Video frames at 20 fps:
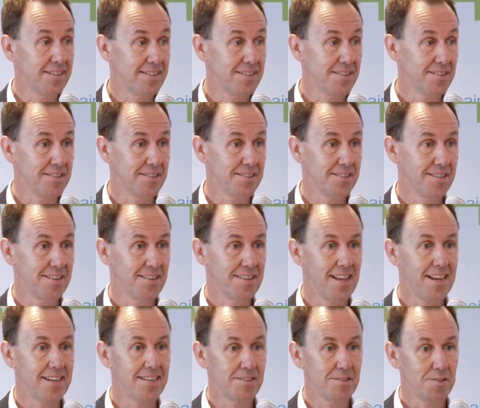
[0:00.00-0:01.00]
So
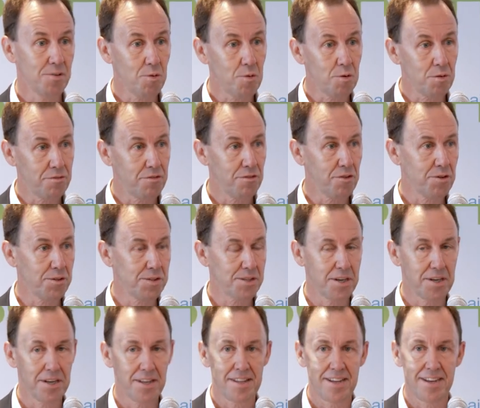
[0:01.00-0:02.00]
that all falls
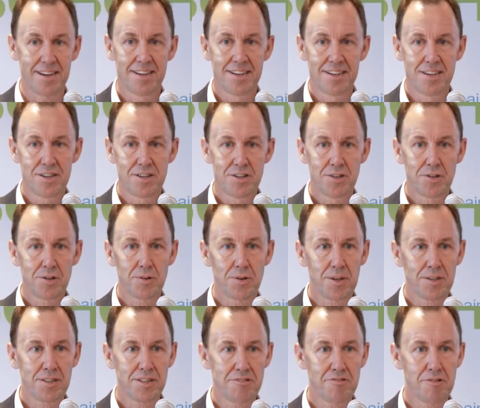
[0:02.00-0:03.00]
under the
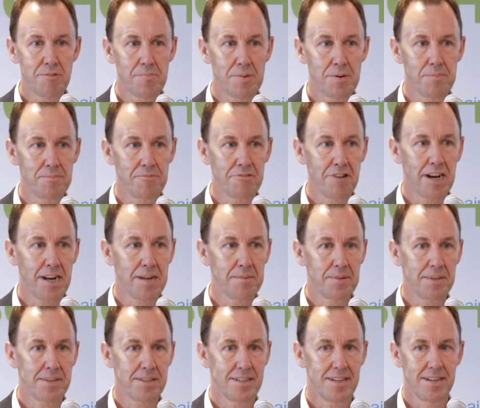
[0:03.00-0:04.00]
Dulux Group umbrella,
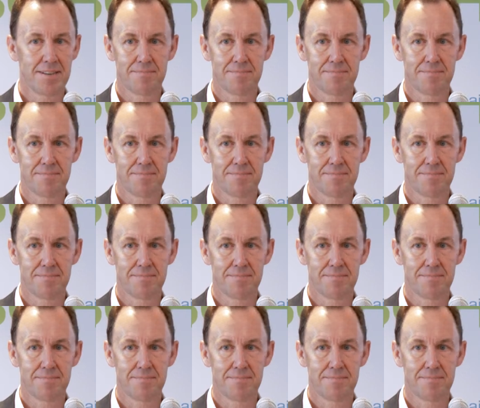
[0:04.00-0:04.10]
but